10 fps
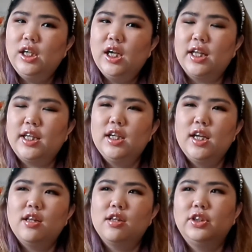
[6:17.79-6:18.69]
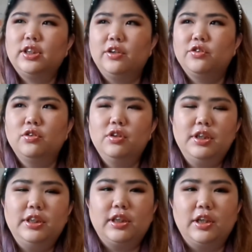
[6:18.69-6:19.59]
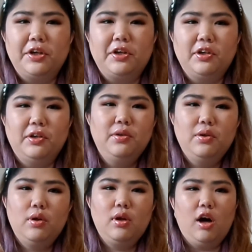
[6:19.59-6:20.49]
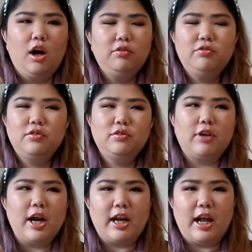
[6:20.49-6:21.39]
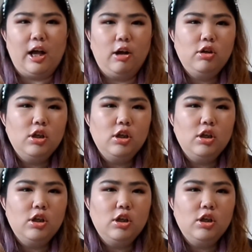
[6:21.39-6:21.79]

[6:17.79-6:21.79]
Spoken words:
I think like the schedule is a little off right now.